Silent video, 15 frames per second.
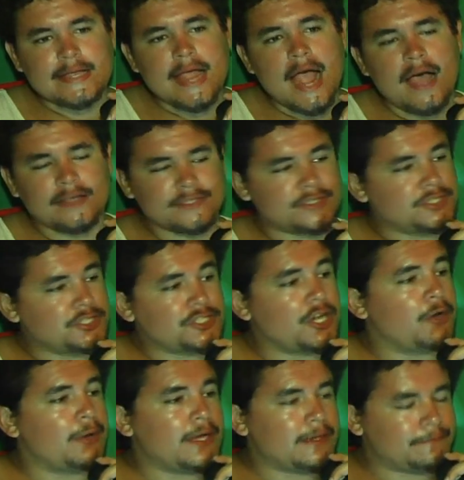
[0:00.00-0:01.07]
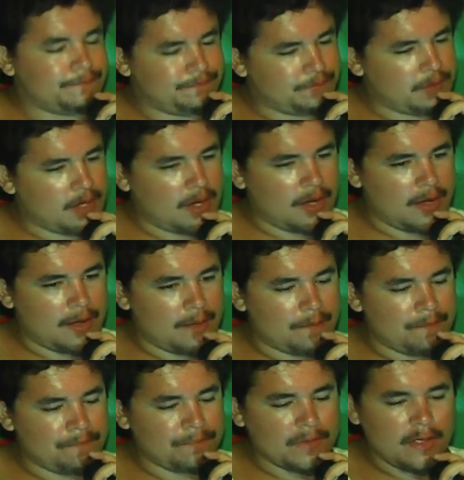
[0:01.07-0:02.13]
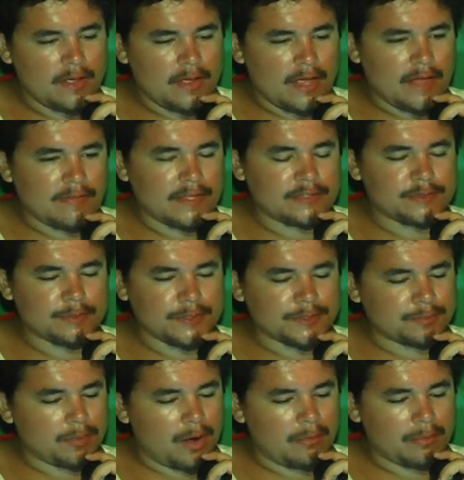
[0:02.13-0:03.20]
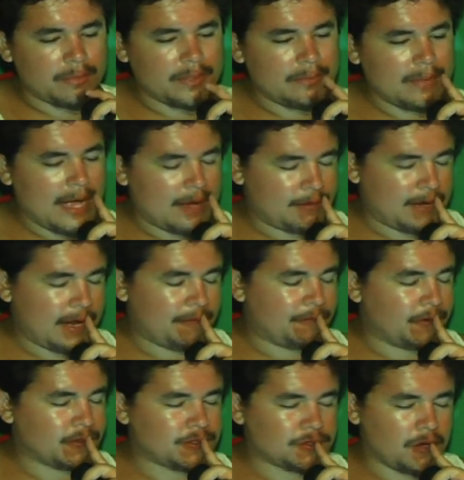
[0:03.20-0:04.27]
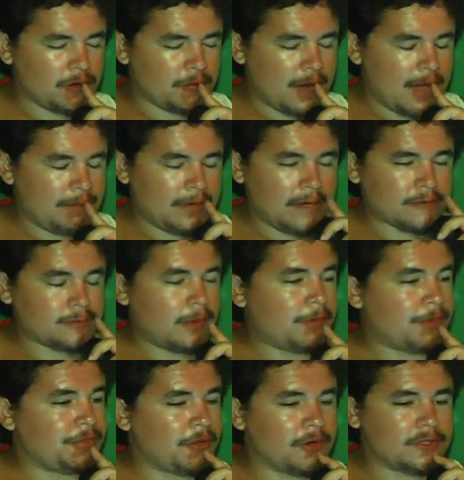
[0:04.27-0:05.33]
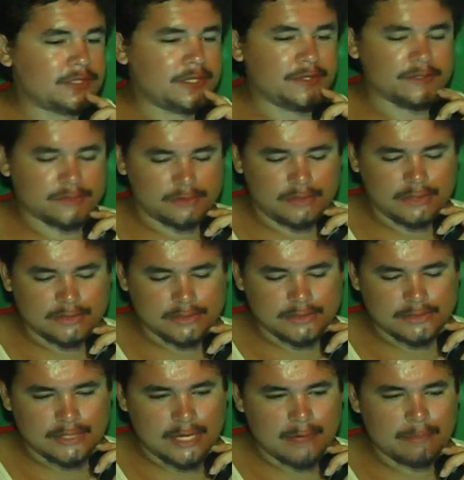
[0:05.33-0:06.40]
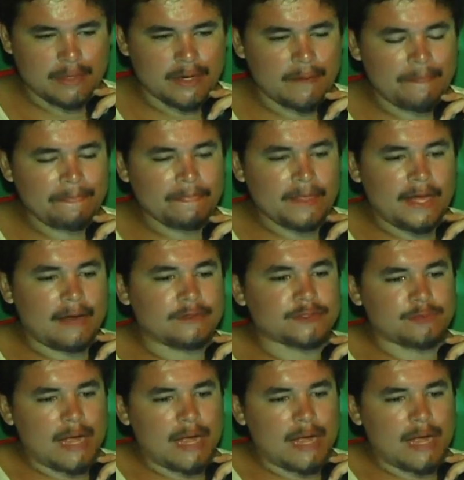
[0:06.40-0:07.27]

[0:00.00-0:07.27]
cousin Joey. And this was probably back when I'd first started rapping. I was probably 13 years old at this time, and I was